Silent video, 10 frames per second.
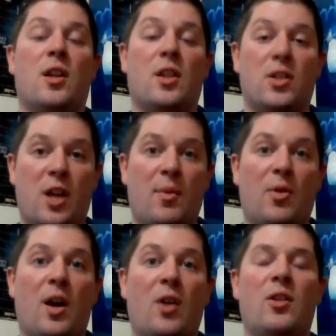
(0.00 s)
this time
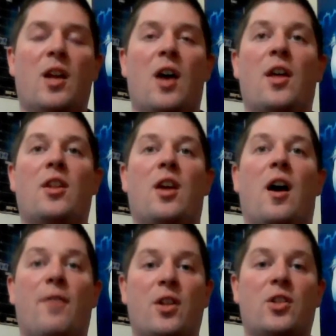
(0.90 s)
around, now that the
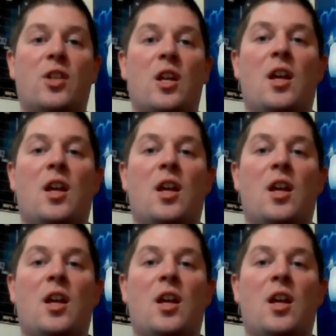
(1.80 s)
offense